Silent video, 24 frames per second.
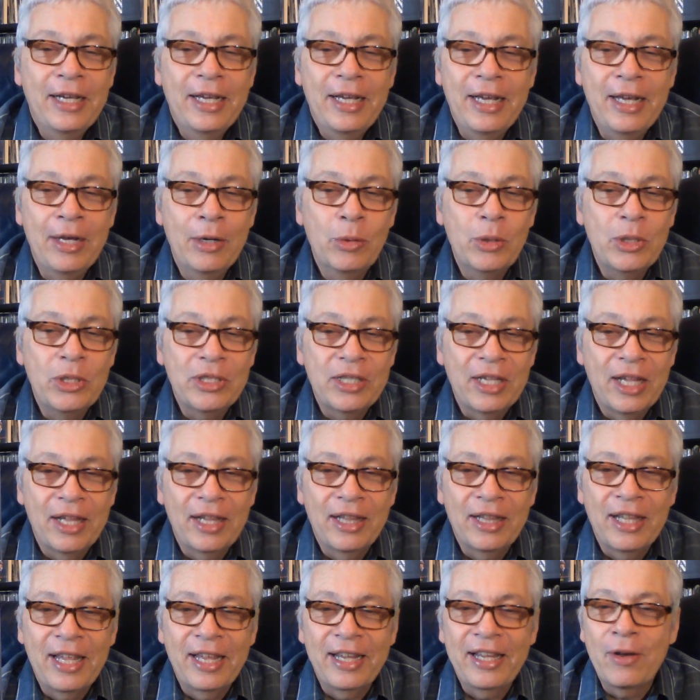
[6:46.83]
He was
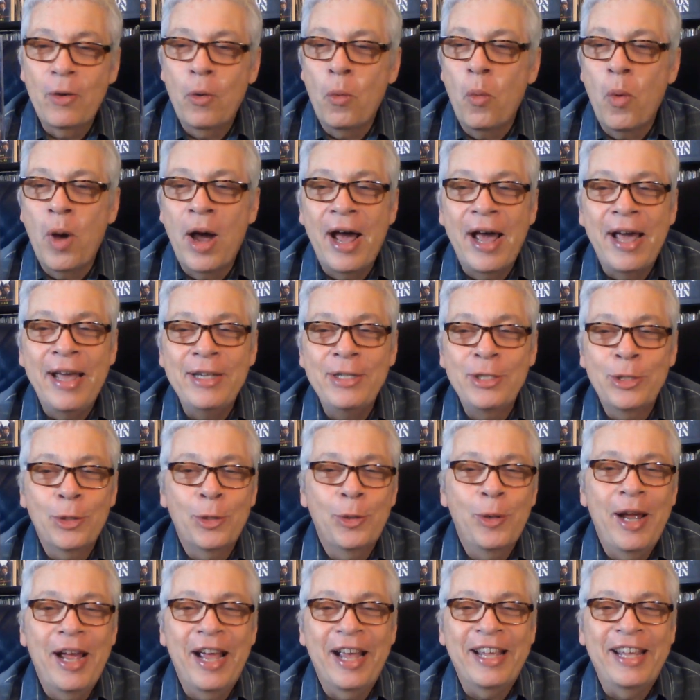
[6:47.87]
like a
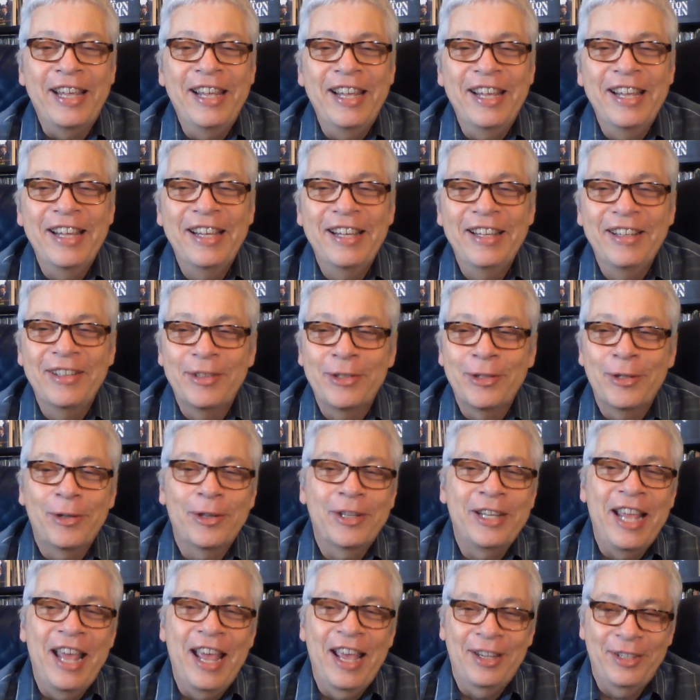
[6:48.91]
wisecracking,
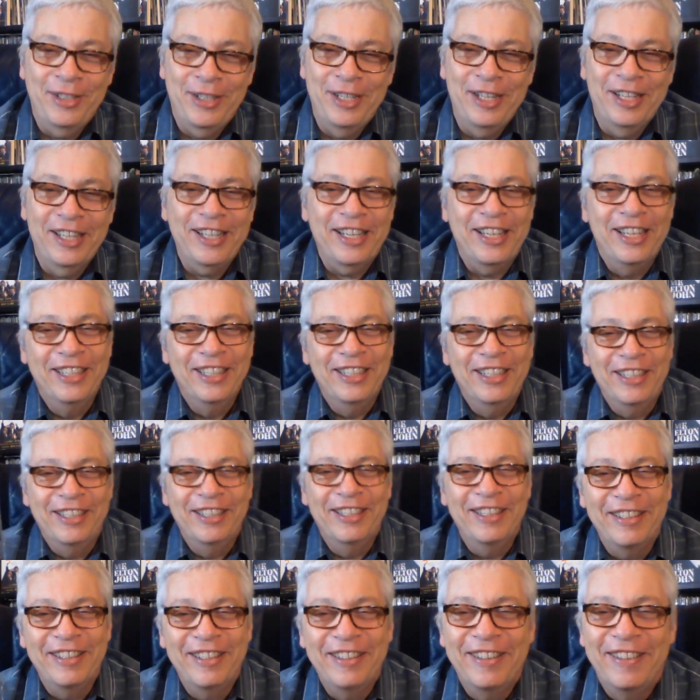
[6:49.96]
sarcastic,
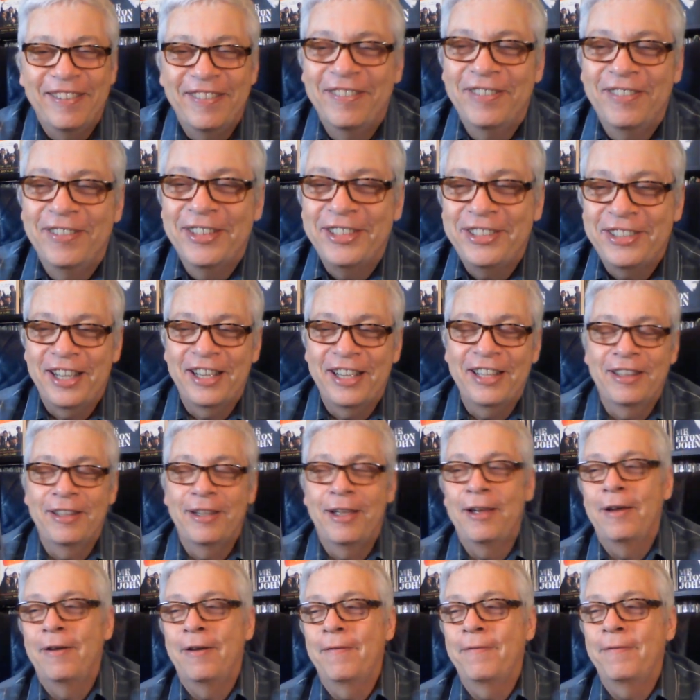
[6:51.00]
which I
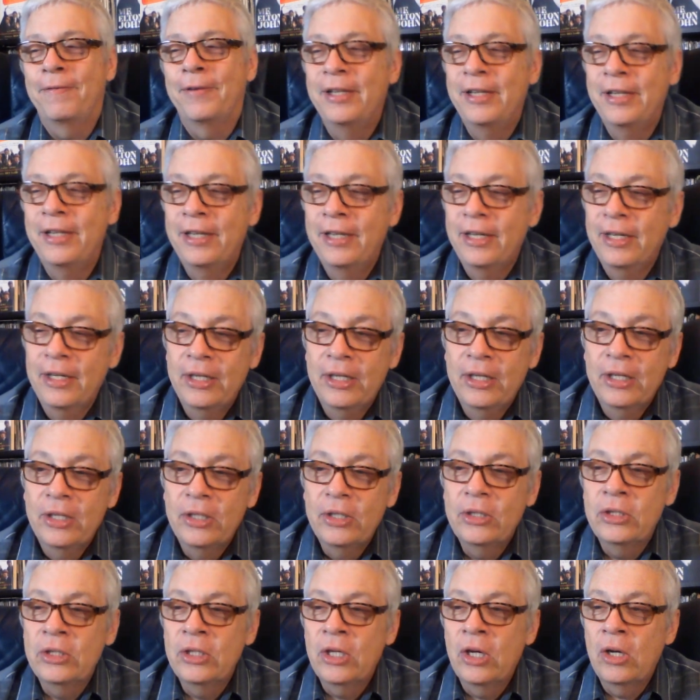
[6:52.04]
love.
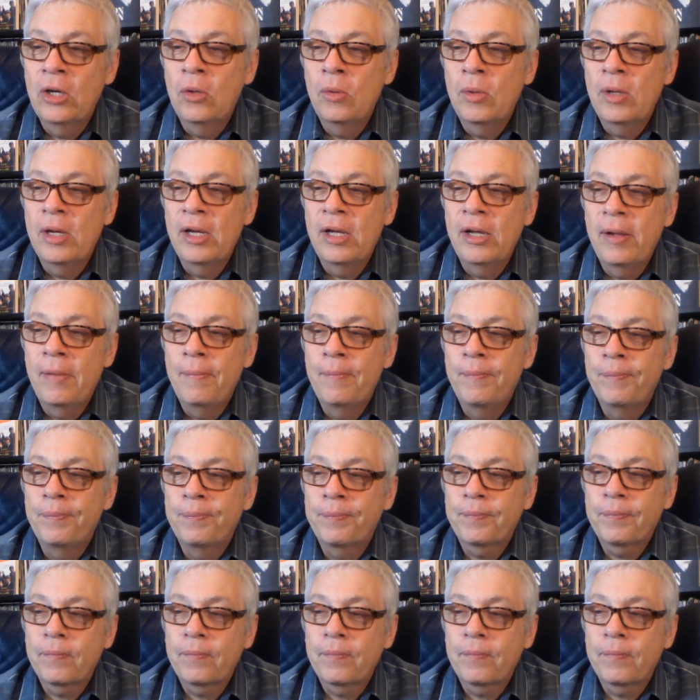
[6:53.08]
So